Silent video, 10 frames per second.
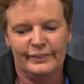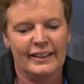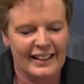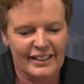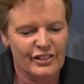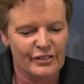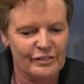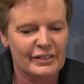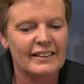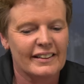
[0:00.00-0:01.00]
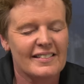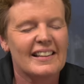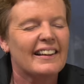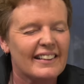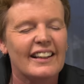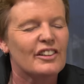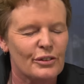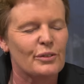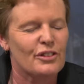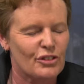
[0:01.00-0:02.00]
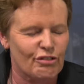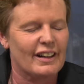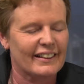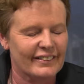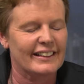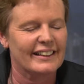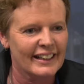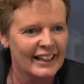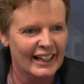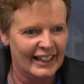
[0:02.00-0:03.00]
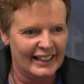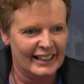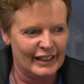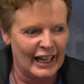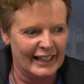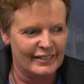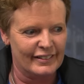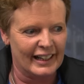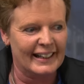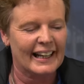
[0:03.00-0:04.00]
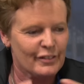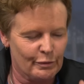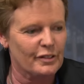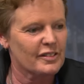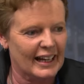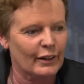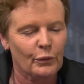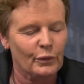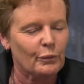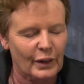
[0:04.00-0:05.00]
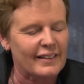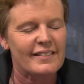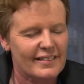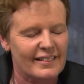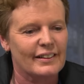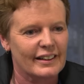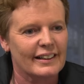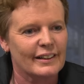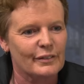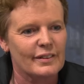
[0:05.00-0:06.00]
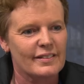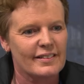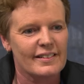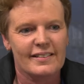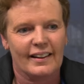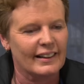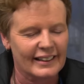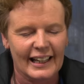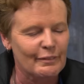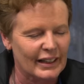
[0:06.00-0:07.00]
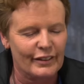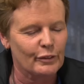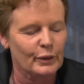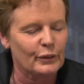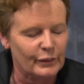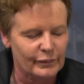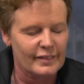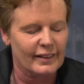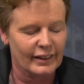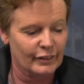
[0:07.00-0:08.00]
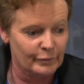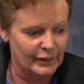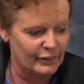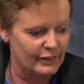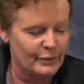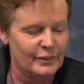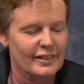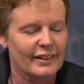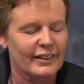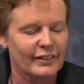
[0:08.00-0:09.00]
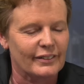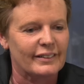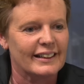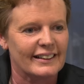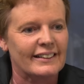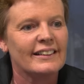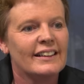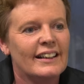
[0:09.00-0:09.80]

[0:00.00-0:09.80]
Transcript: like it sounded like she was drowning in and an asthma attack all at once and it was just like came out of the blue and was like oh my goodness what's going on here